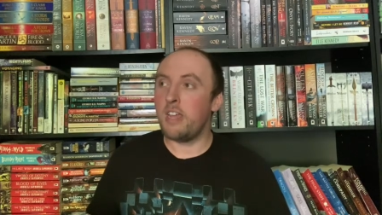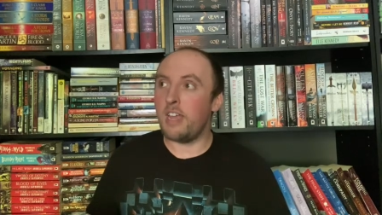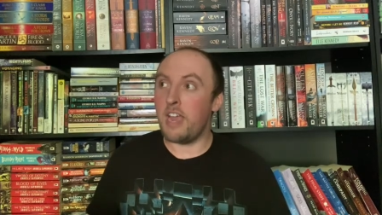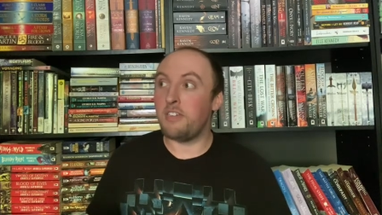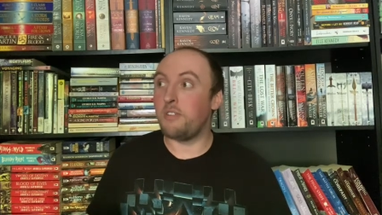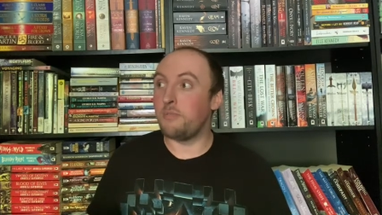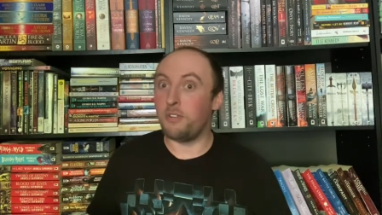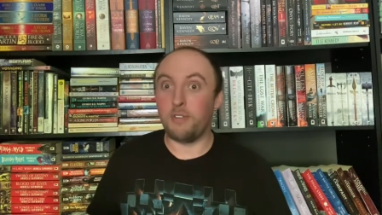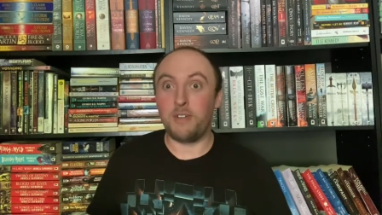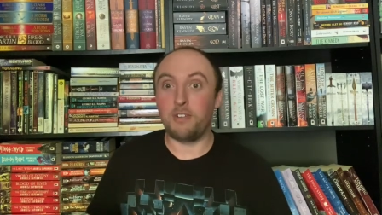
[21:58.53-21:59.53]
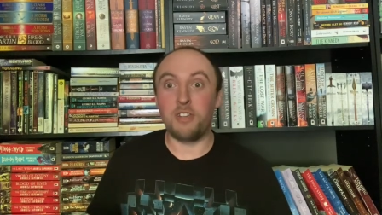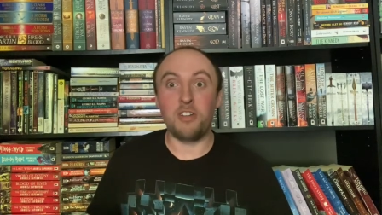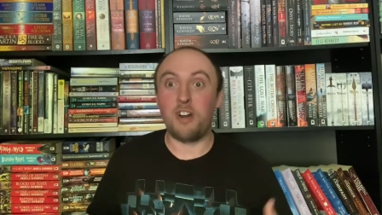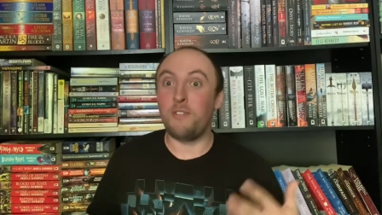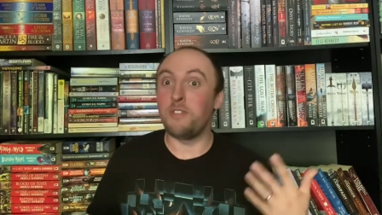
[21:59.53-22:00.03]
I don't know if I'll get to
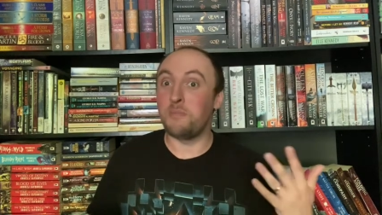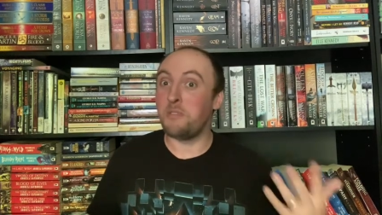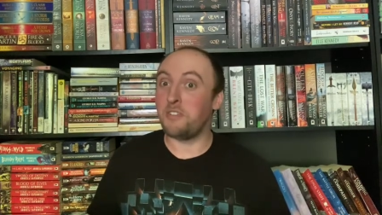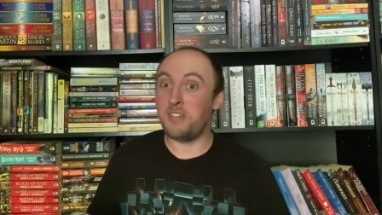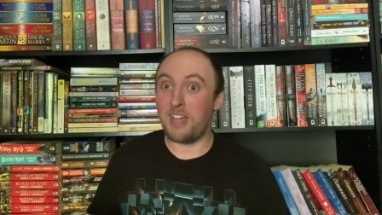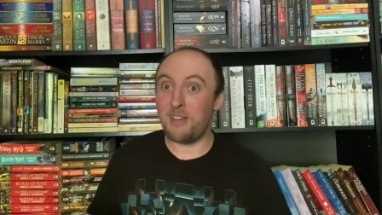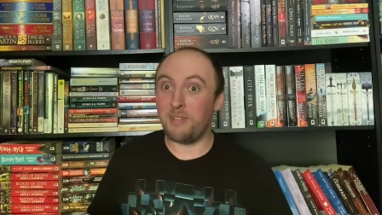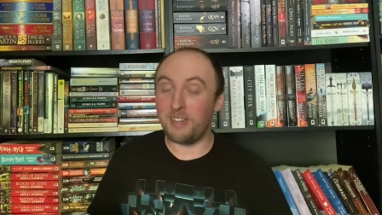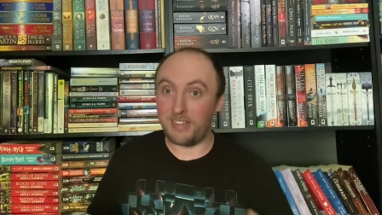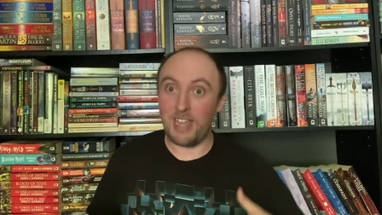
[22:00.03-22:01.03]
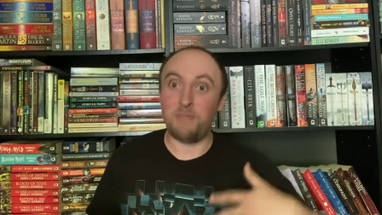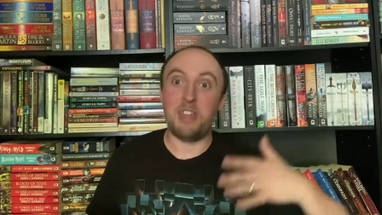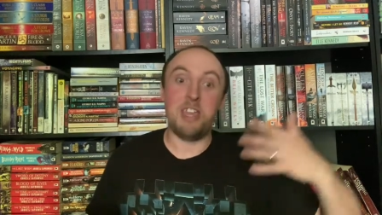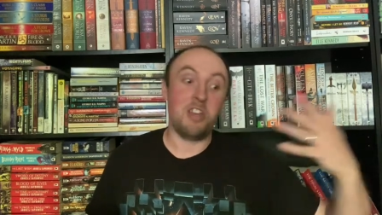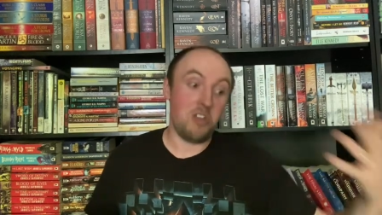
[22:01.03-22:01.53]
all those books now because I have to
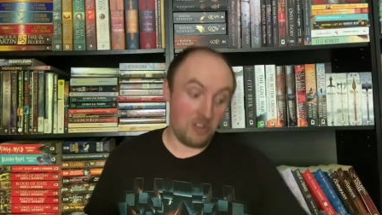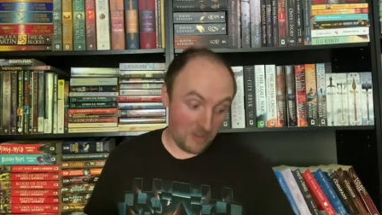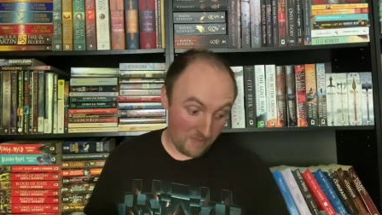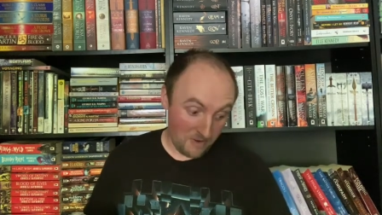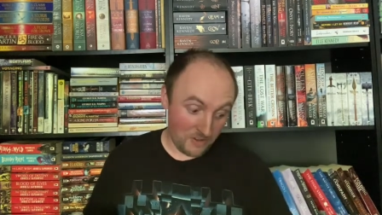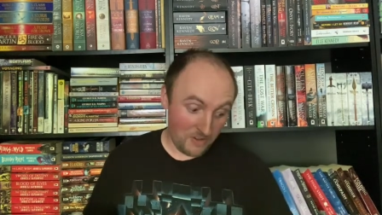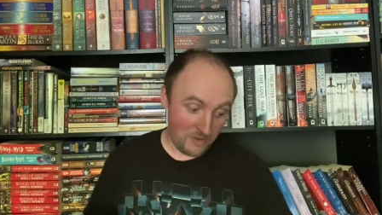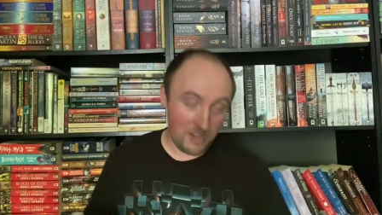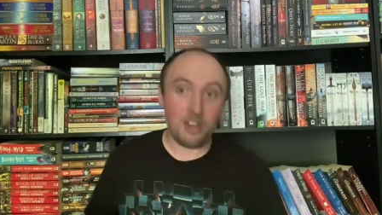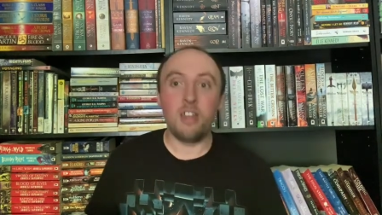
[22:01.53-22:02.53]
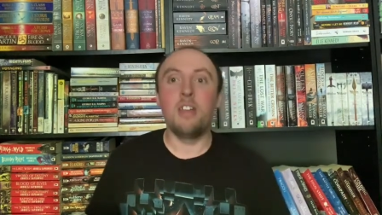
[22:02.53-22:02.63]
add another book to it,